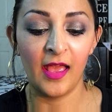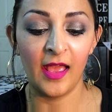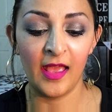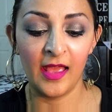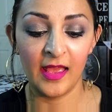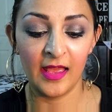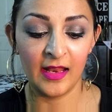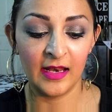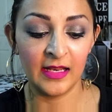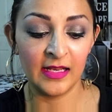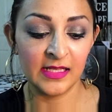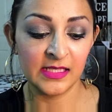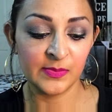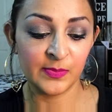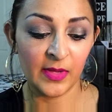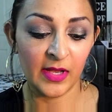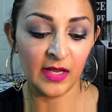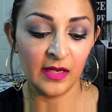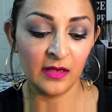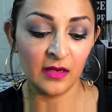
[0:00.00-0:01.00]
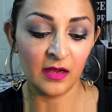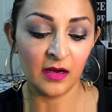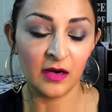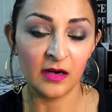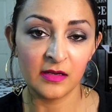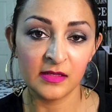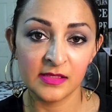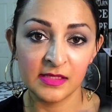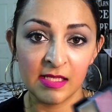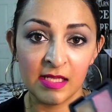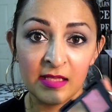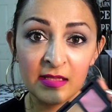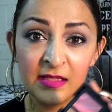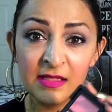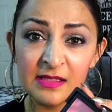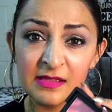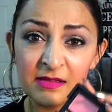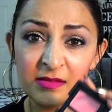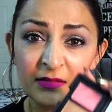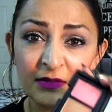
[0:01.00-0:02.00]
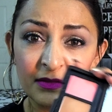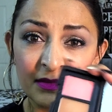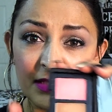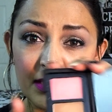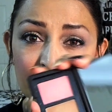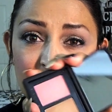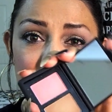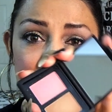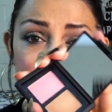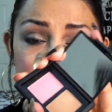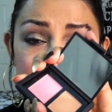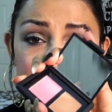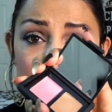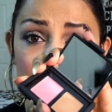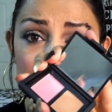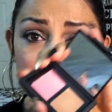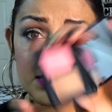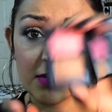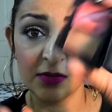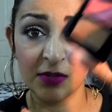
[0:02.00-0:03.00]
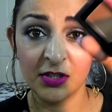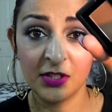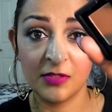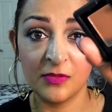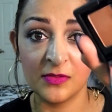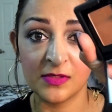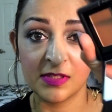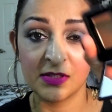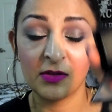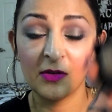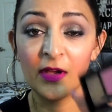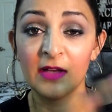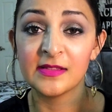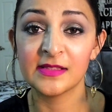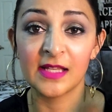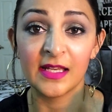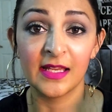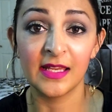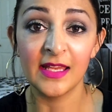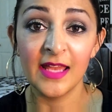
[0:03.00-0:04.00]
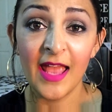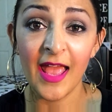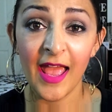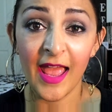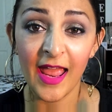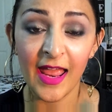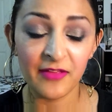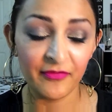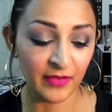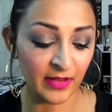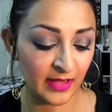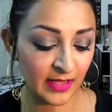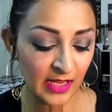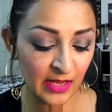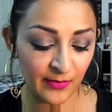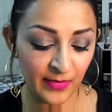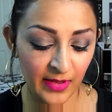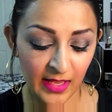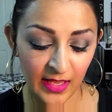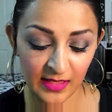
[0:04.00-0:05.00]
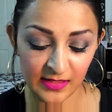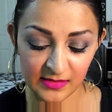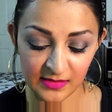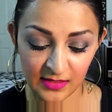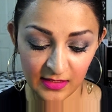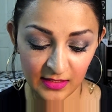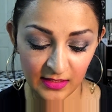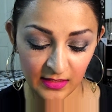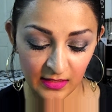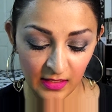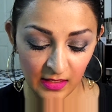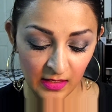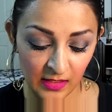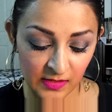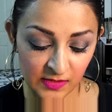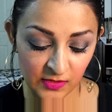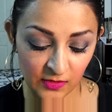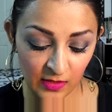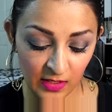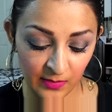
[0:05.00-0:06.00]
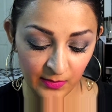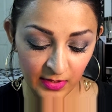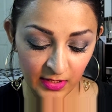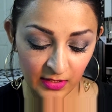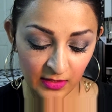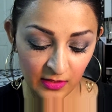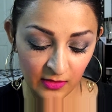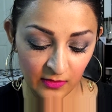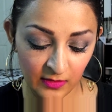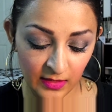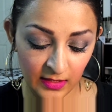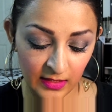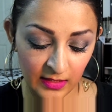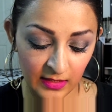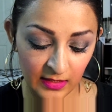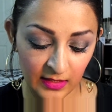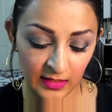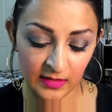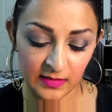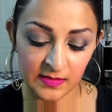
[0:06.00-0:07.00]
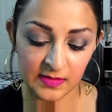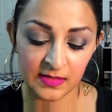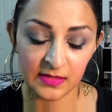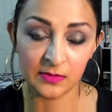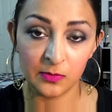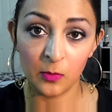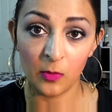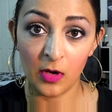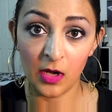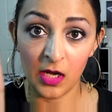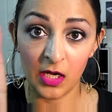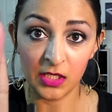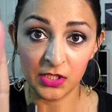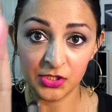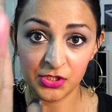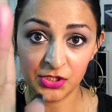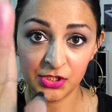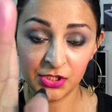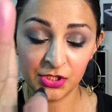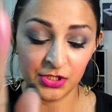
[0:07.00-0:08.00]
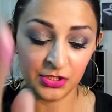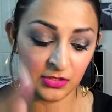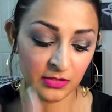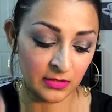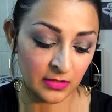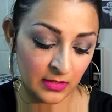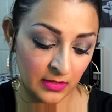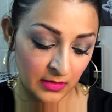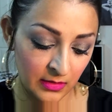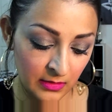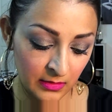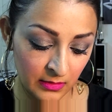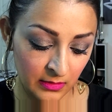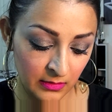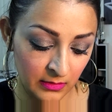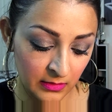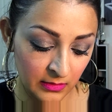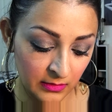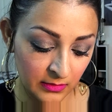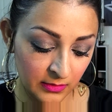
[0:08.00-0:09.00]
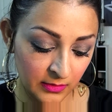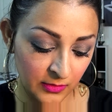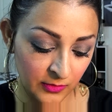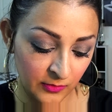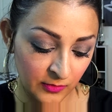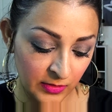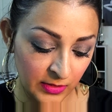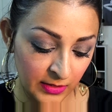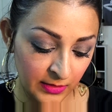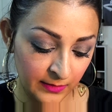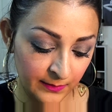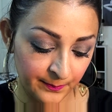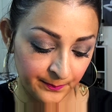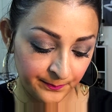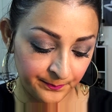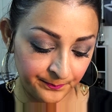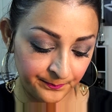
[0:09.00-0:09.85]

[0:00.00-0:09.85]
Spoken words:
and it's by Nars. And this little thing was so cute, so I was like, yay, finally got my hands on it. So I'm going to go ahead and swatch the Laguna,